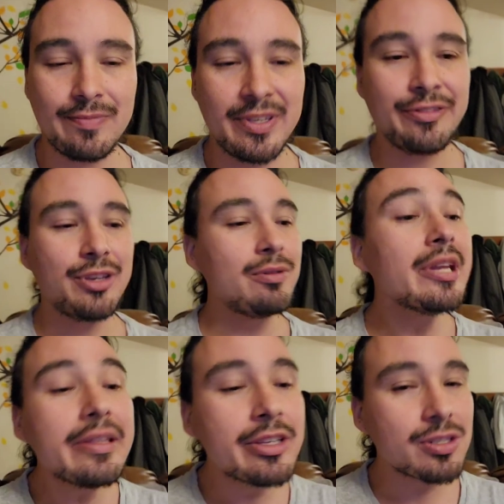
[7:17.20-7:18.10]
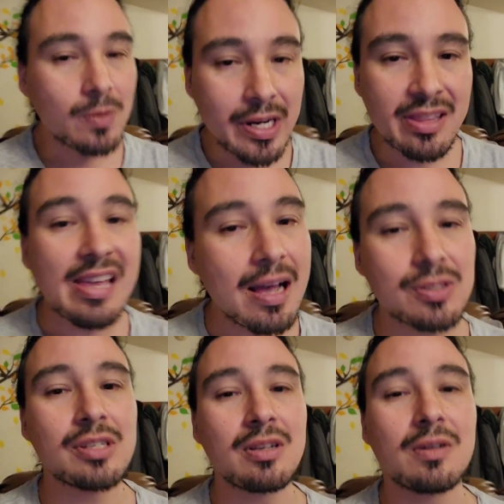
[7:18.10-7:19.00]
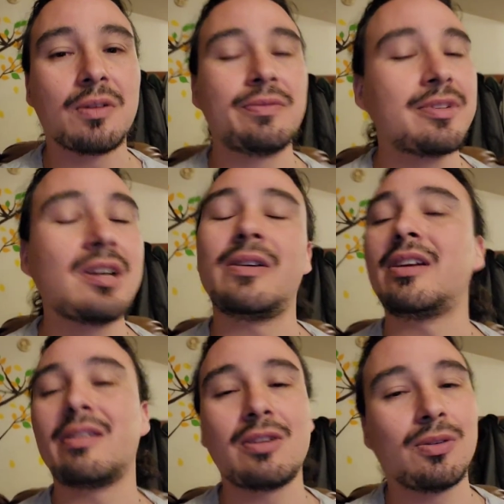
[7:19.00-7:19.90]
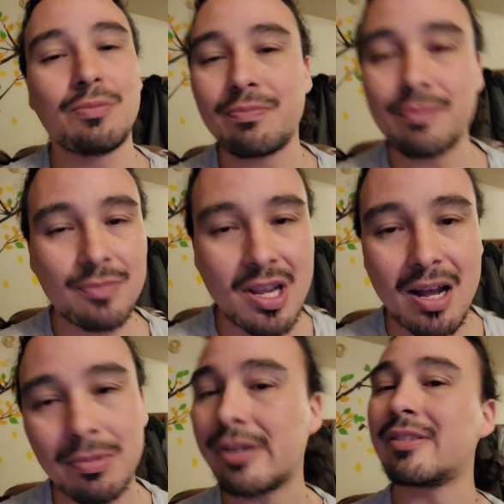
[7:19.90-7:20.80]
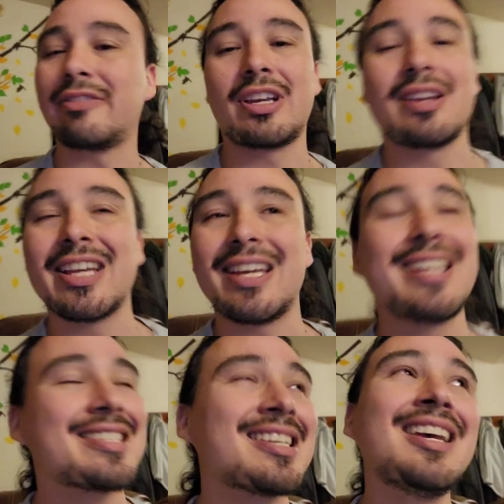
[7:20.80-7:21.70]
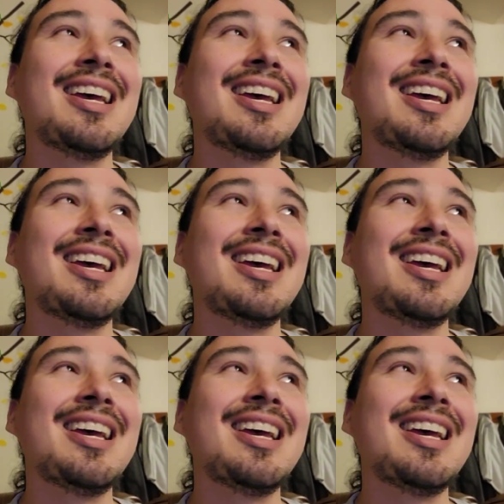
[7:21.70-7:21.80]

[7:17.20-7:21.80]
If you need the 20,000 gold, go hit a gold goblin. Like, it's